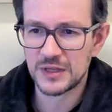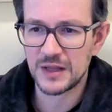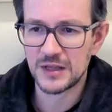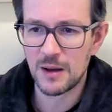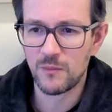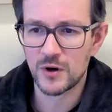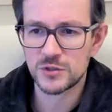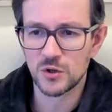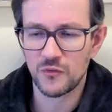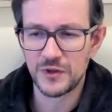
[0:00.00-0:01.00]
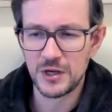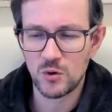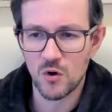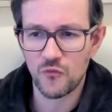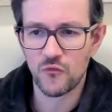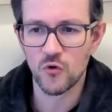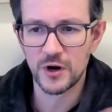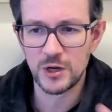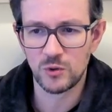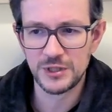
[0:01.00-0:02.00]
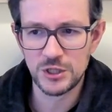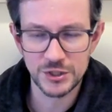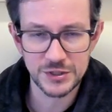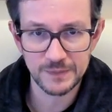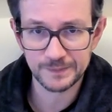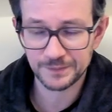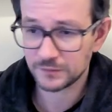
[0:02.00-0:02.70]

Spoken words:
10 numbers of 4 equal digits,